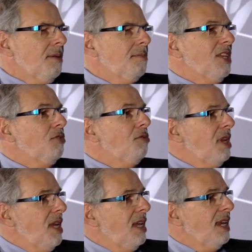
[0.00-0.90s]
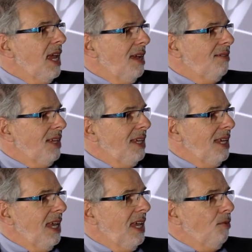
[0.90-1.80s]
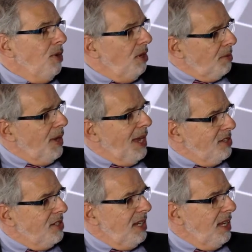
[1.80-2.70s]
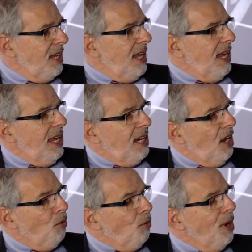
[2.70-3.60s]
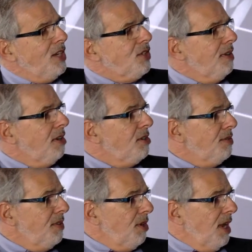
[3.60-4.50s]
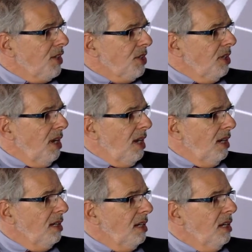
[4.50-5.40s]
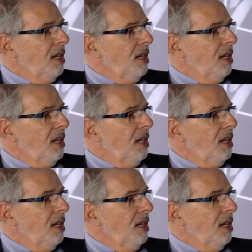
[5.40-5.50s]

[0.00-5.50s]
but unique in having a real capacity in a range of areas of international law,